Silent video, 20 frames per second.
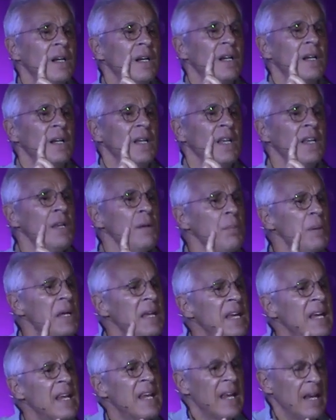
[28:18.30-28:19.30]
in the
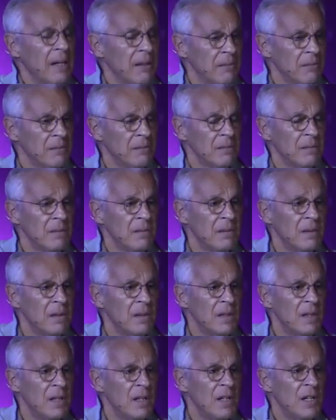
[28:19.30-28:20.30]
beginning,
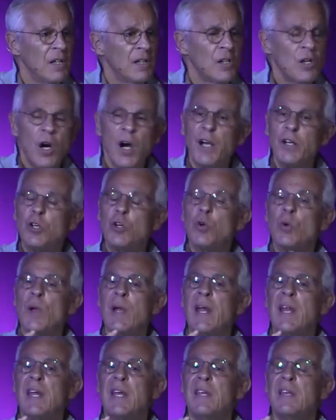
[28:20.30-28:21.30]
God
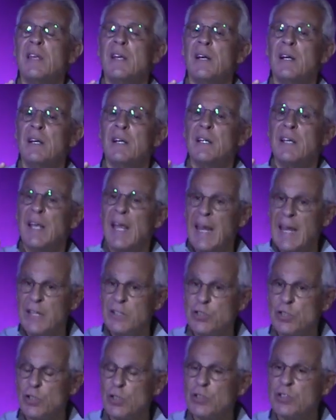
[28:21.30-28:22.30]
created
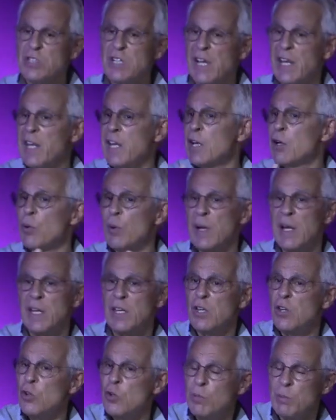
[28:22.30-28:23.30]
angels and he created
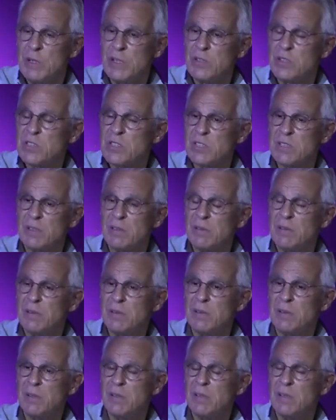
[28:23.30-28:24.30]
humans.
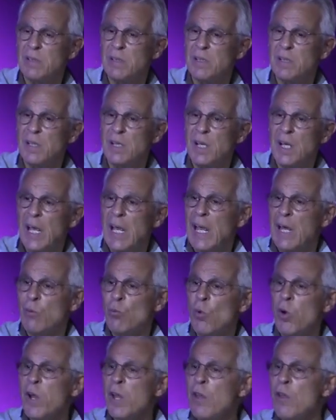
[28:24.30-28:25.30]
And
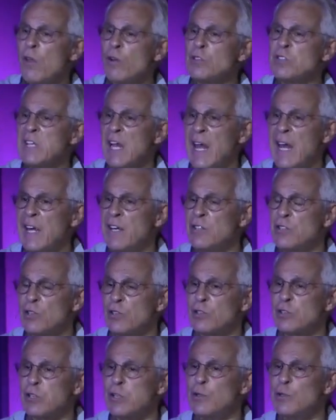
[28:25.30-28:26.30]
one of those
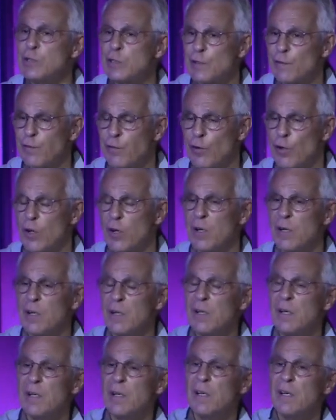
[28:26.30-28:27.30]
angels, Lucifer,
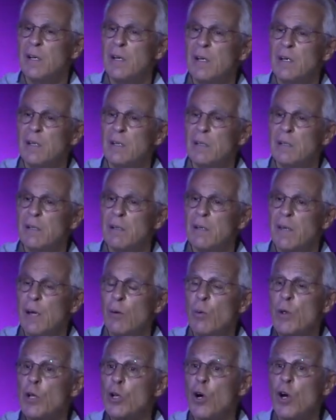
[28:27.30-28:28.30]
that
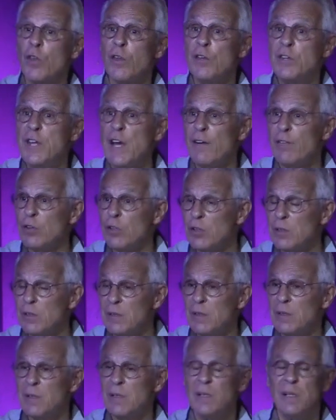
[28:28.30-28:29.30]
we call the devil,
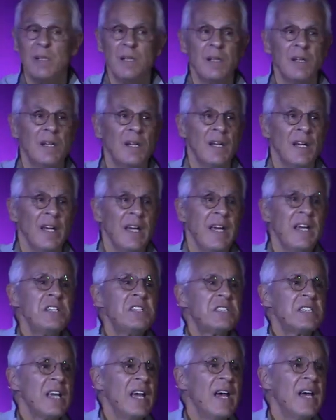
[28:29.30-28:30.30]
he
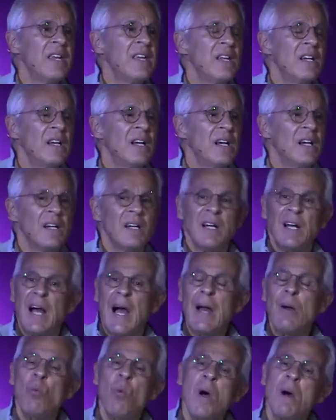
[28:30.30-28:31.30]
said,
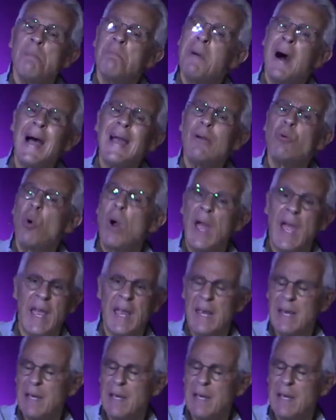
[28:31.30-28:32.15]
I want my way.